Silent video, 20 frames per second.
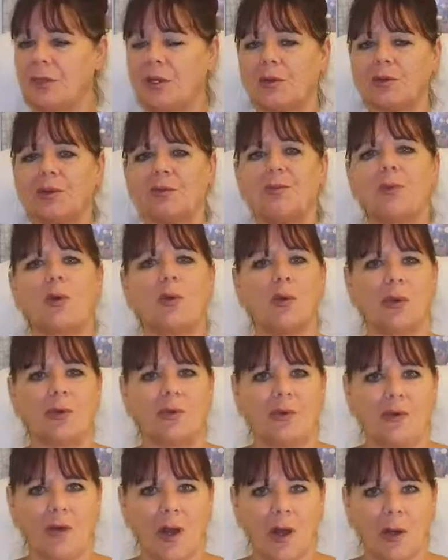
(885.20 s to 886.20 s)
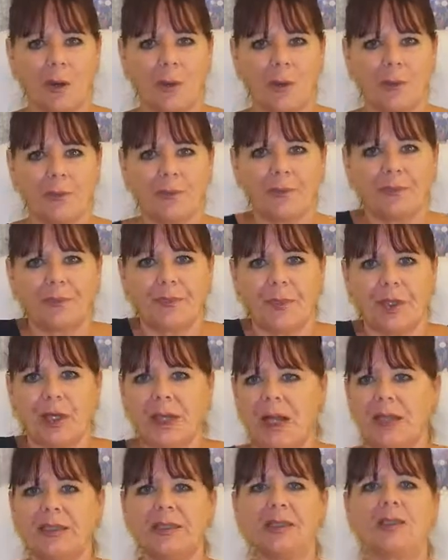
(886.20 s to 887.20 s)
goes more with the flow
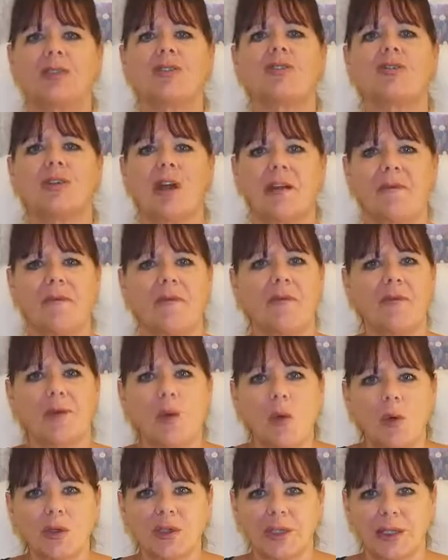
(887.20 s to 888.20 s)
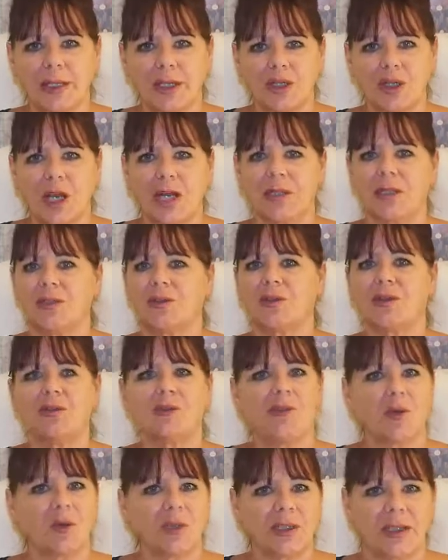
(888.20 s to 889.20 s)
and doesn't try and force the agenda
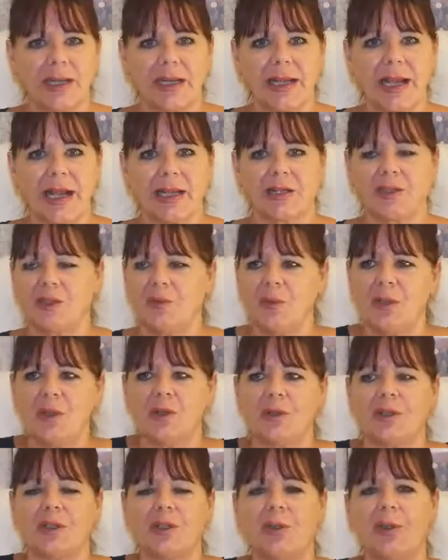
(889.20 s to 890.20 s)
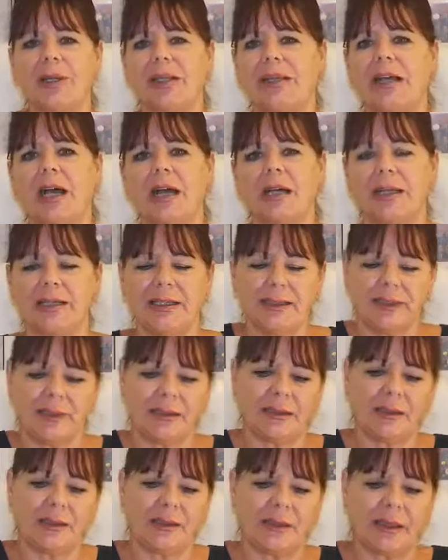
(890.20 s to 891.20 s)
or force any action. We're not doing that.
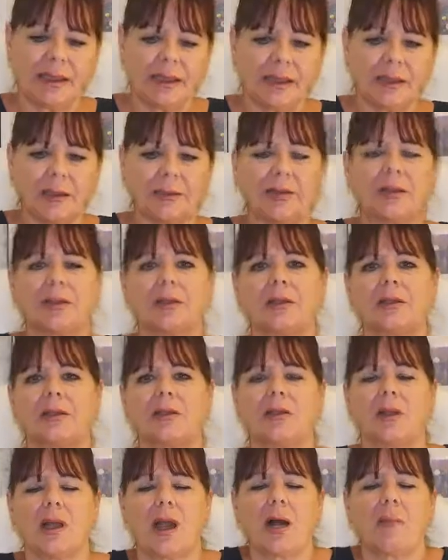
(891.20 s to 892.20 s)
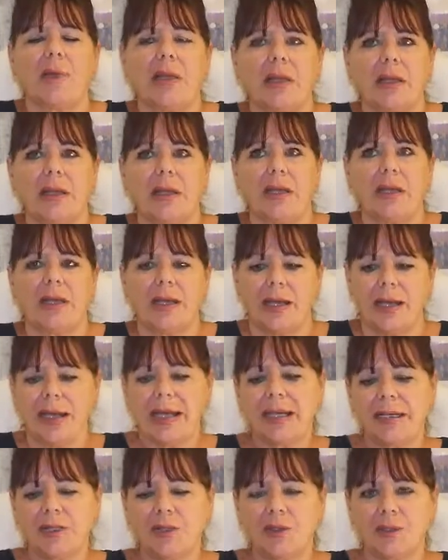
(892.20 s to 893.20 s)
It's a little subtle coming
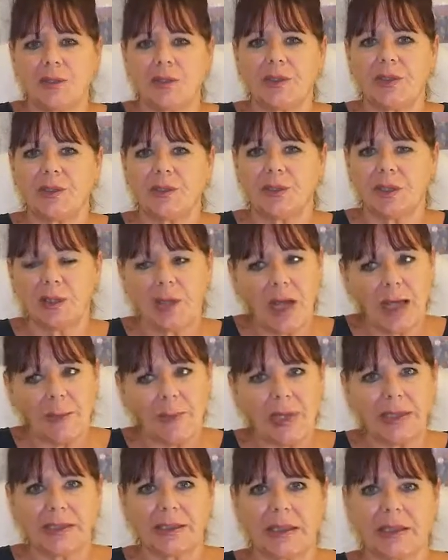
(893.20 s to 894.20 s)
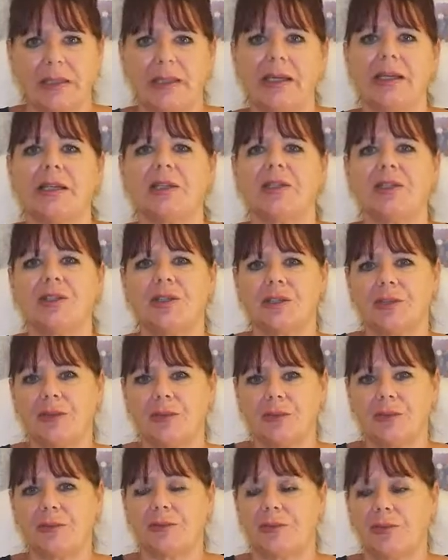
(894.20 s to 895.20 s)
into a slight masculine energy,
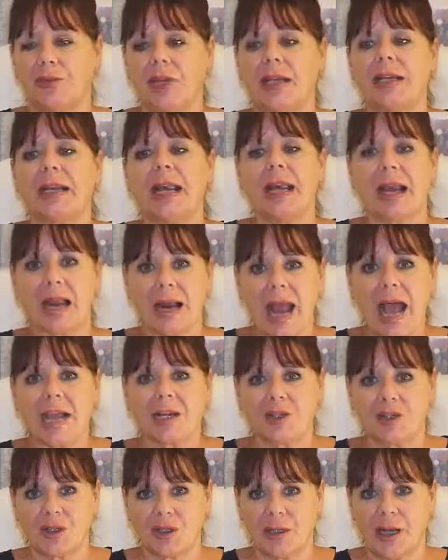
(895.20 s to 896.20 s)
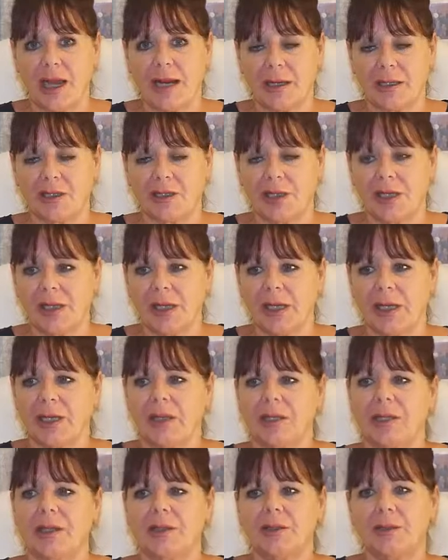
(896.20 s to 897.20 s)
an action energy,
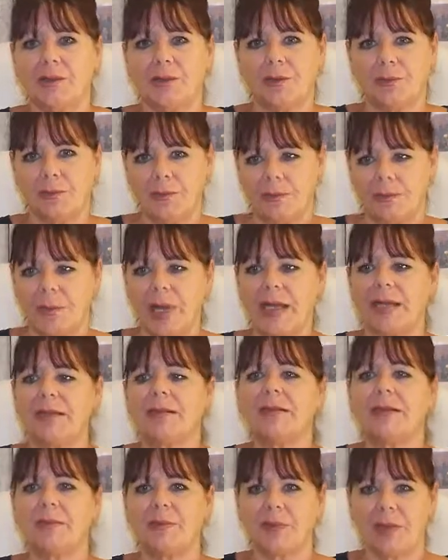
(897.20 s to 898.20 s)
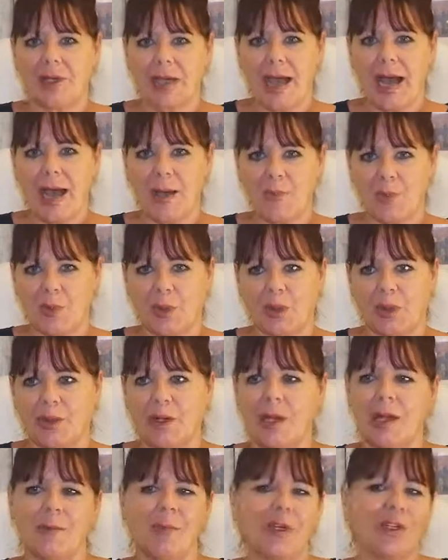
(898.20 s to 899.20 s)
to make something
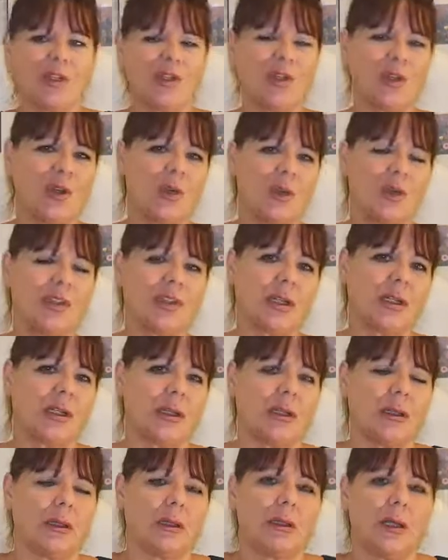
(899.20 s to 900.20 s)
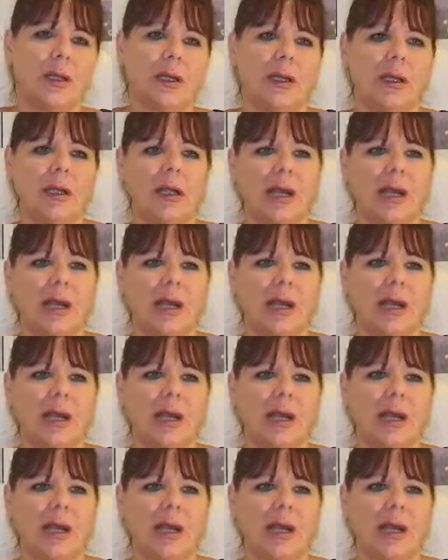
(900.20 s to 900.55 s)
happen, but it's so subtle